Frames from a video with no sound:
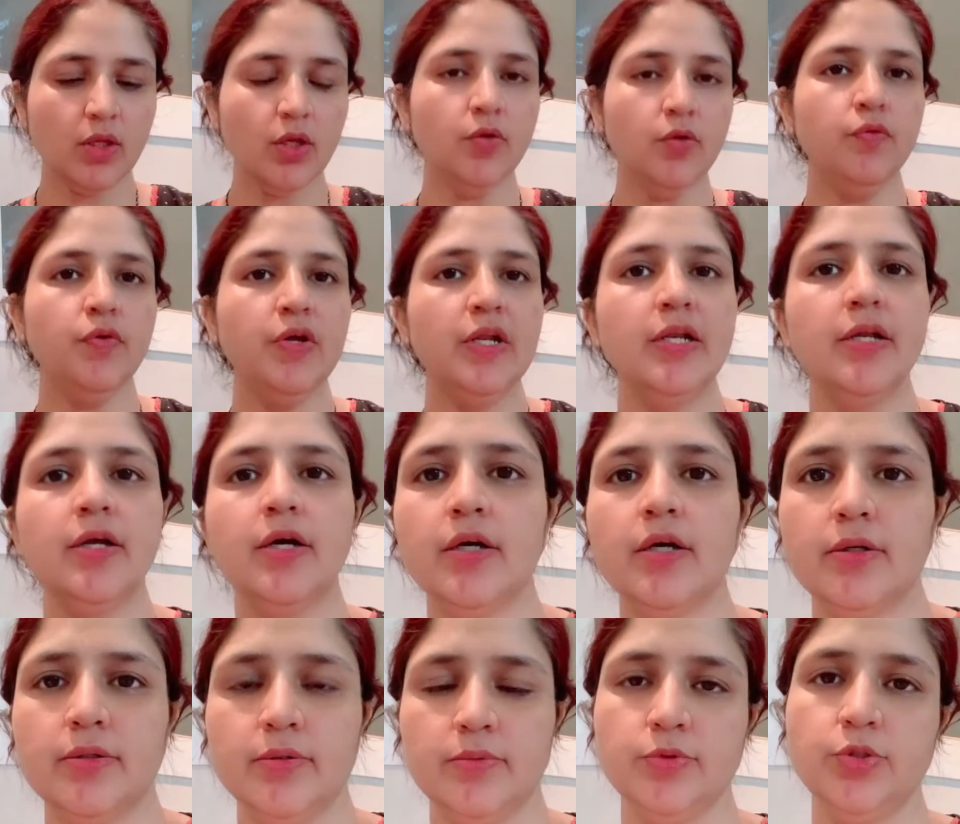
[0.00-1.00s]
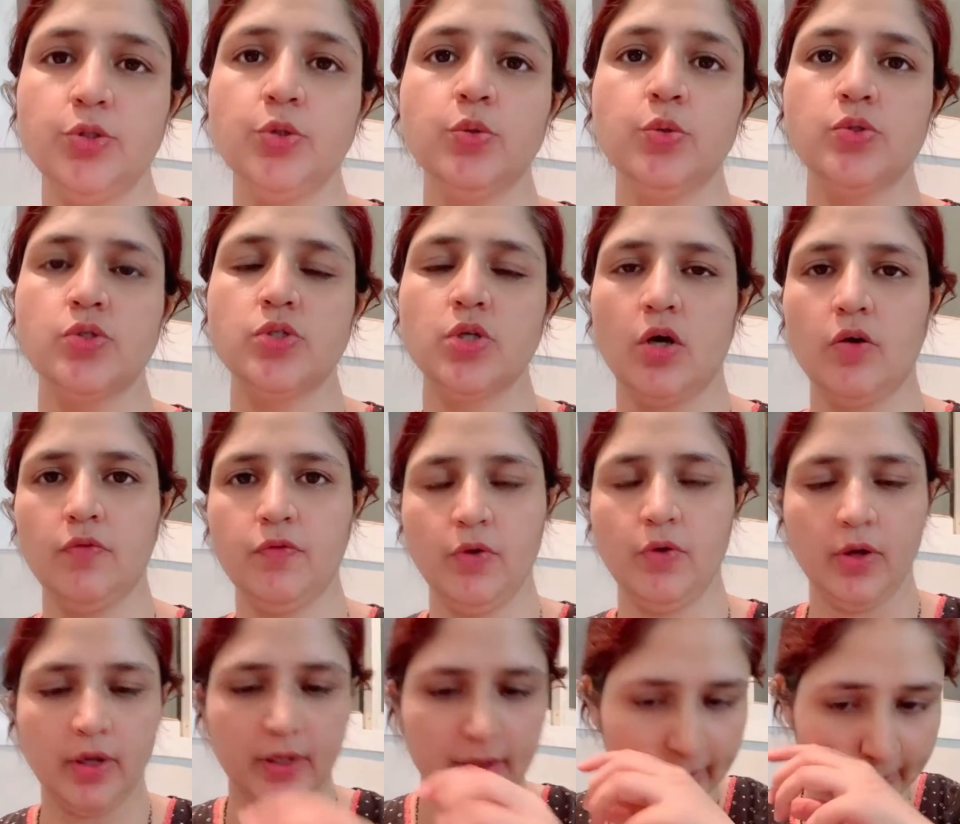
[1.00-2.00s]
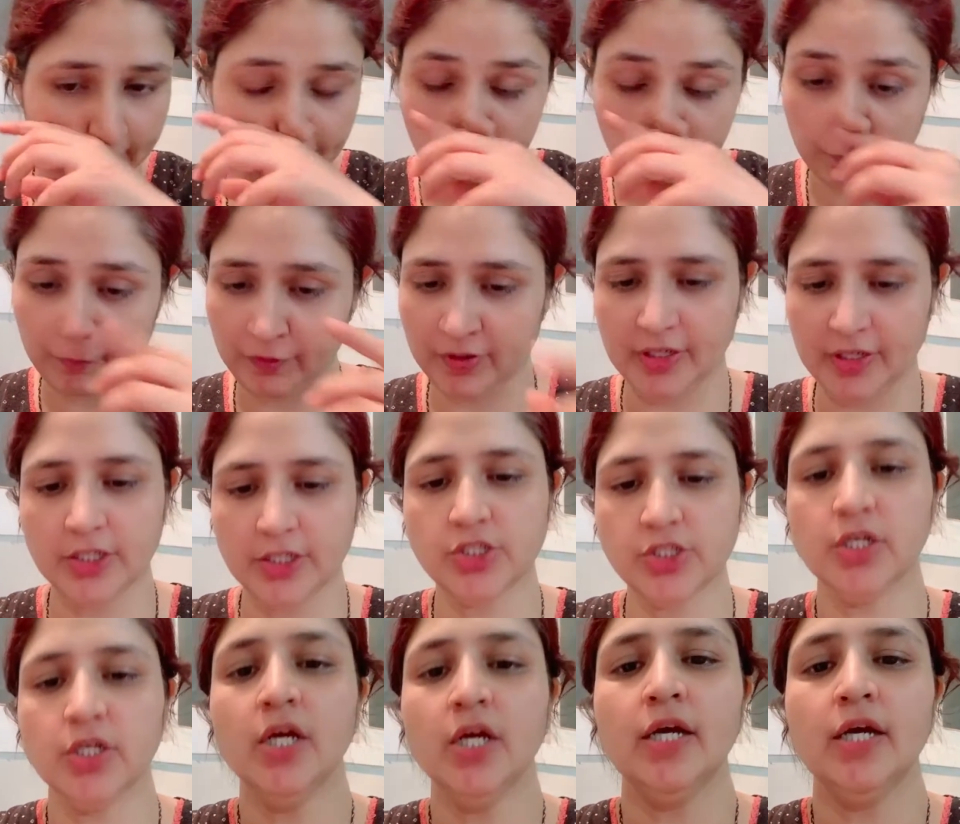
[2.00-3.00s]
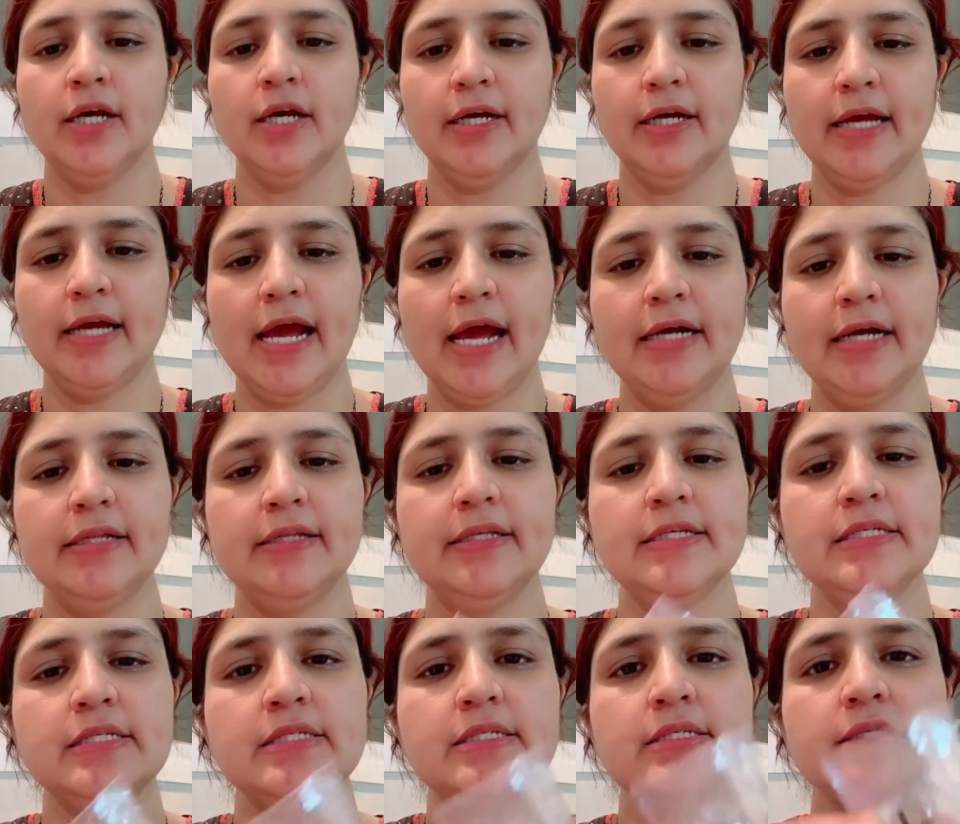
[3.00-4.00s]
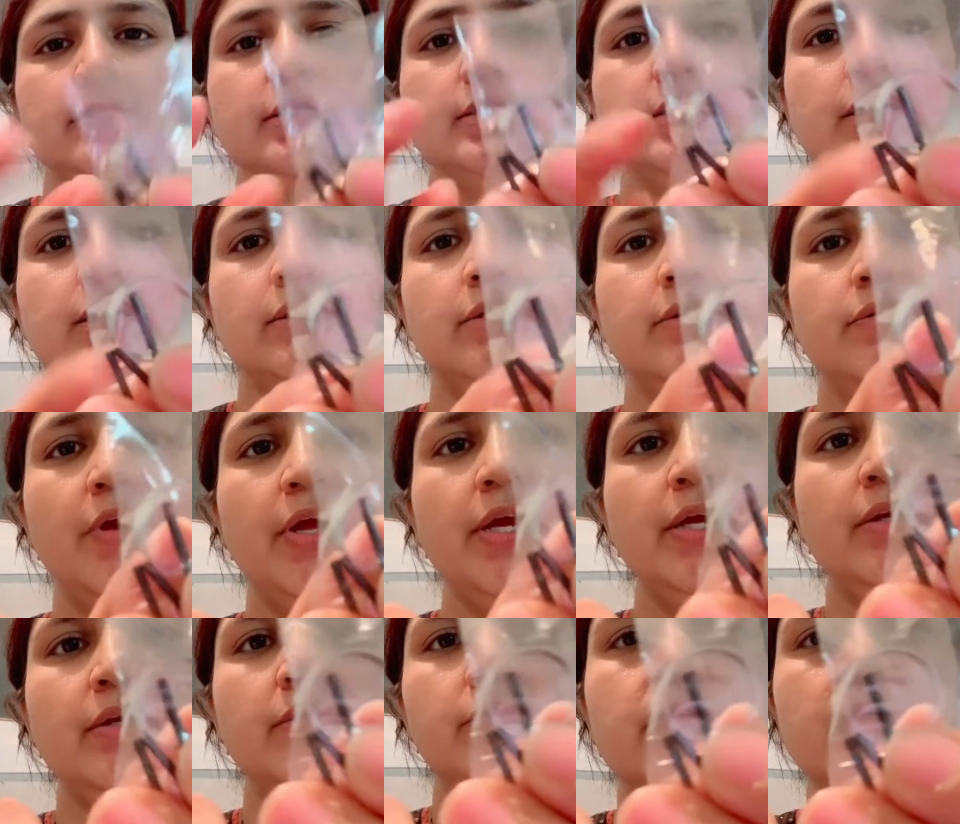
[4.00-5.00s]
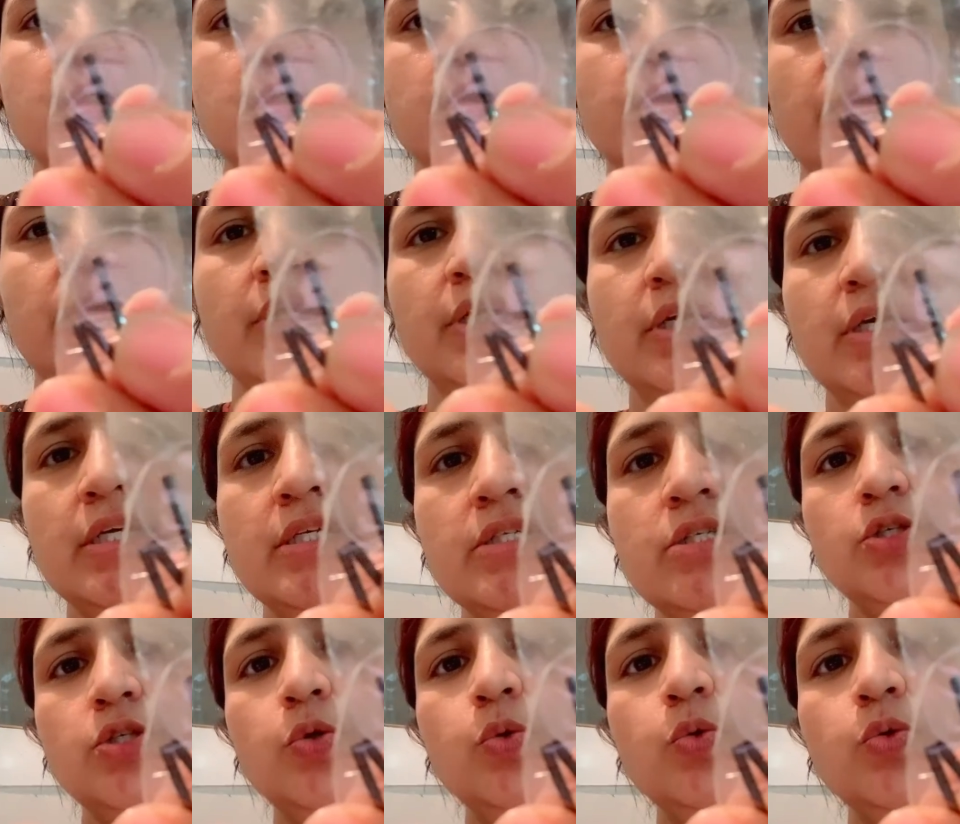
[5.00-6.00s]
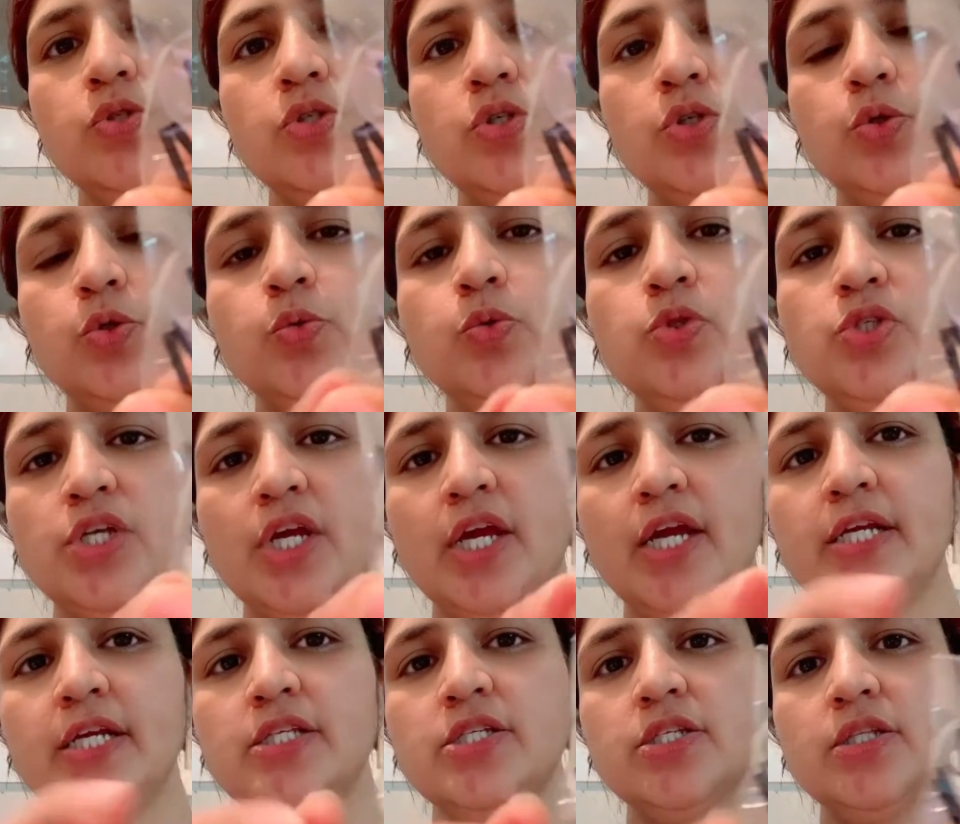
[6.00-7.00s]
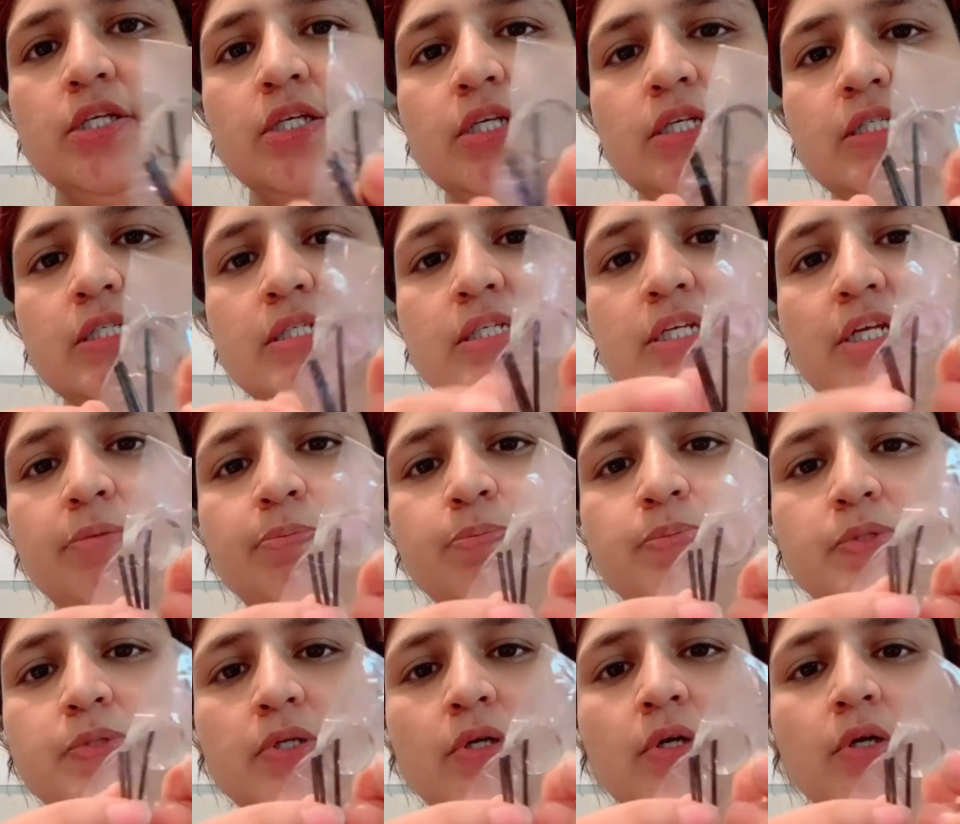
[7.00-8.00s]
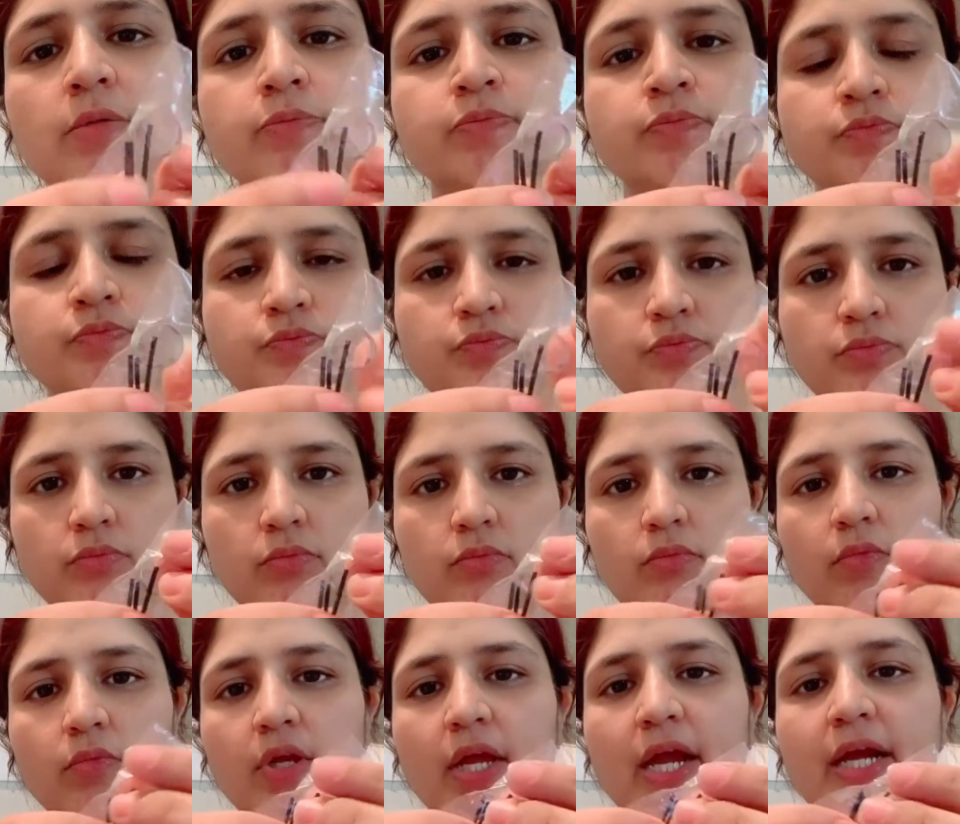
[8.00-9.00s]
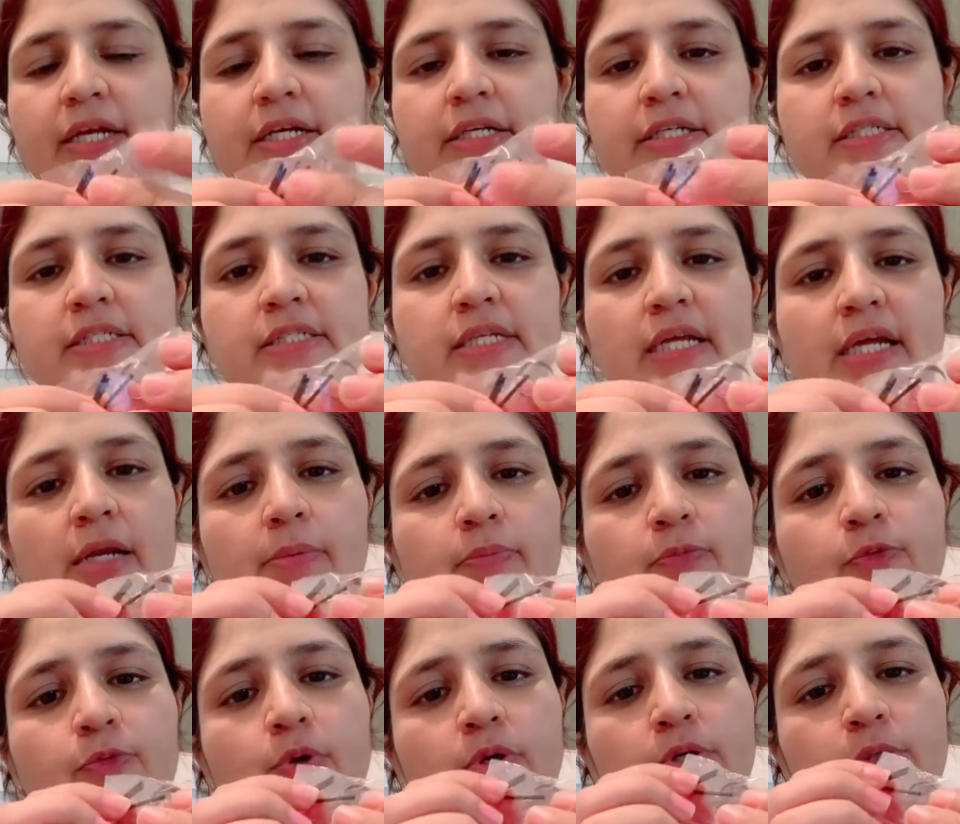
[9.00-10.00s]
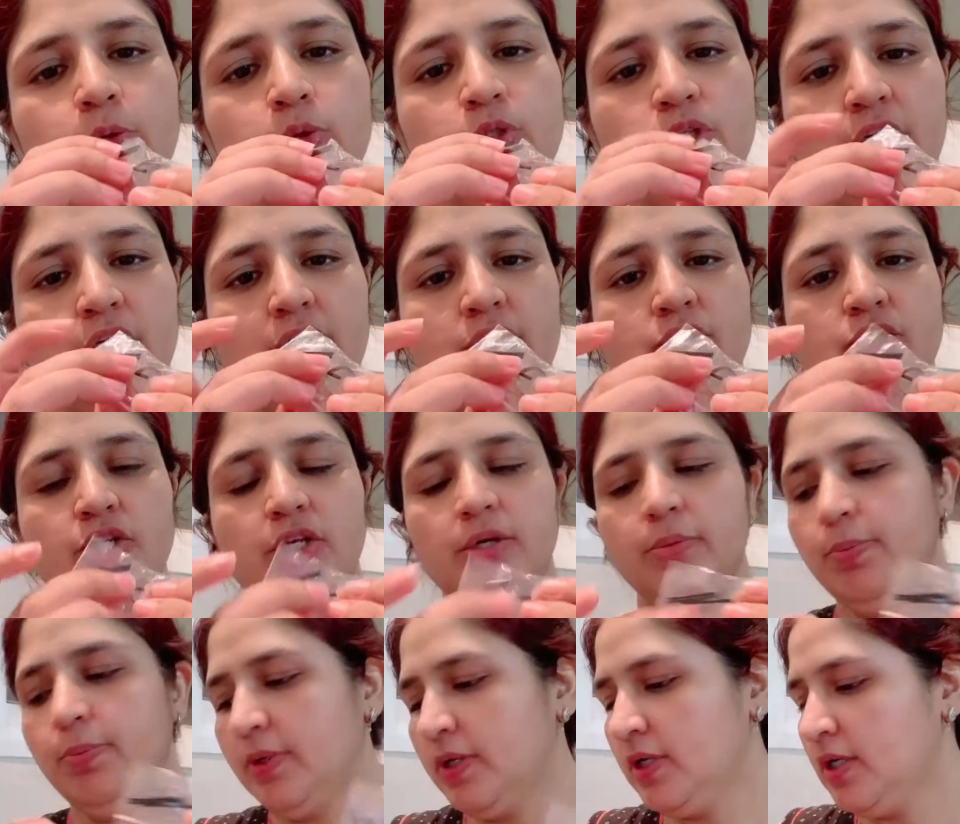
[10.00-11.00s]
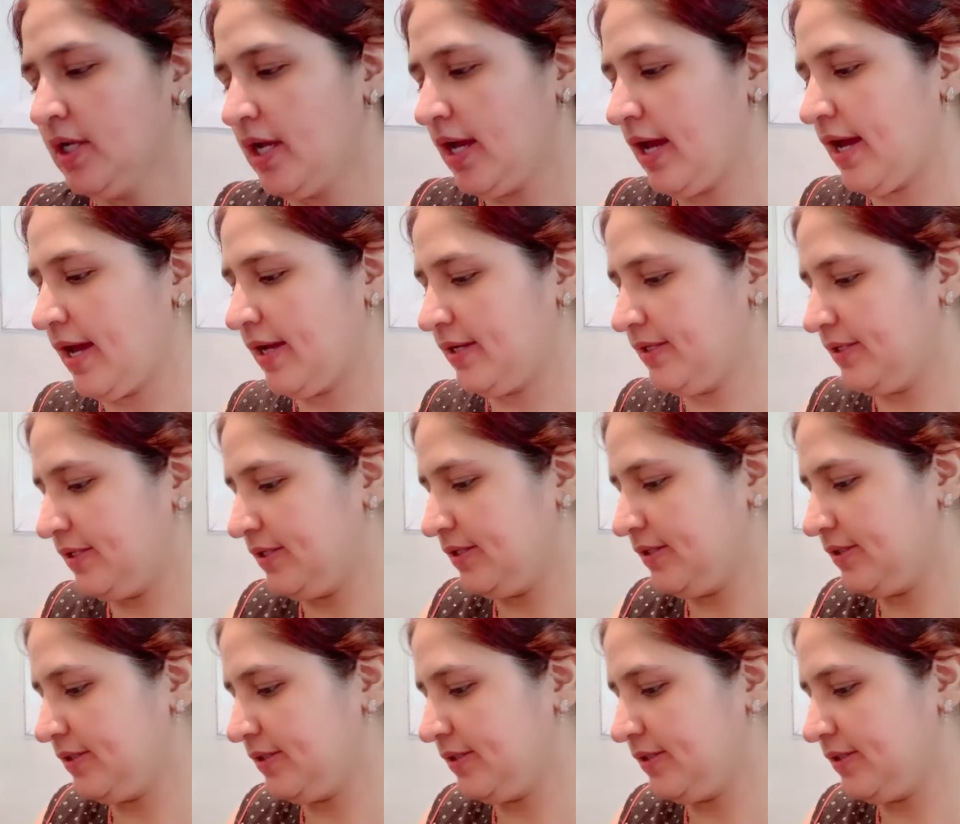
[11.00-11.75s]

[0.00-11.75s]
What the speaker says: will used off or finished. And this ring is used to change these nibs, and it is helpful to change nib. And